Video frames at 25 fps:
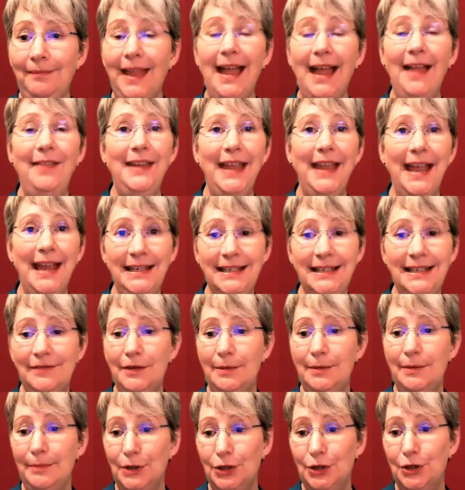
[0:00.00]
And the Eight of
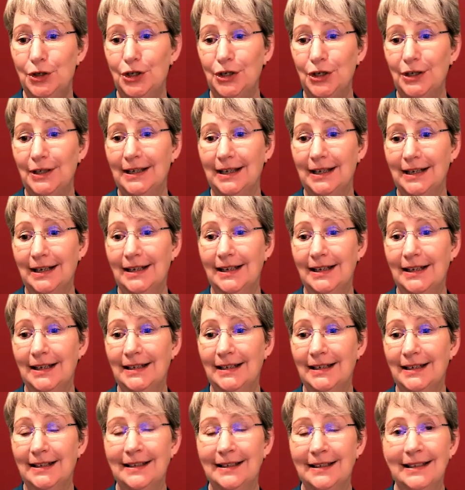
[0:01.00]
Emotion
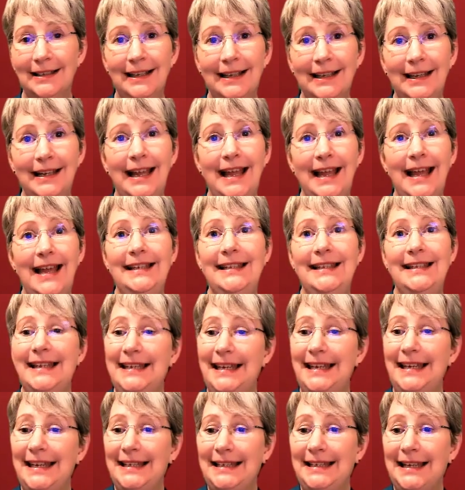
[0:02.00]
card says
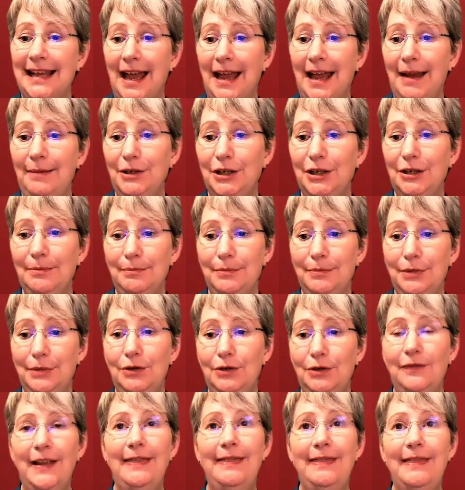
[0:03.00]
it's time to
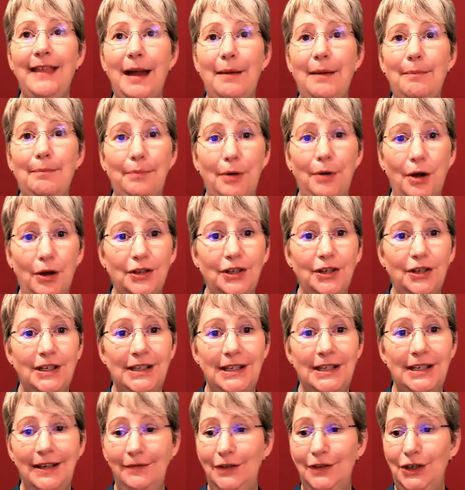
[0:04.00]
move in that
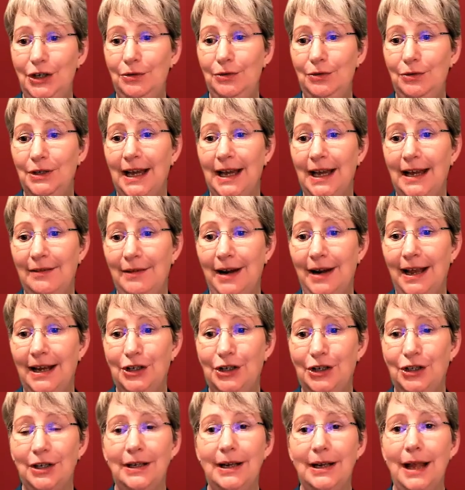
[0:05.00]
positive new
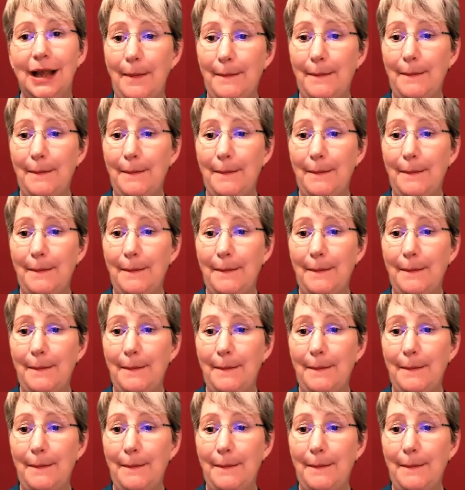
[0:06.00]
direction.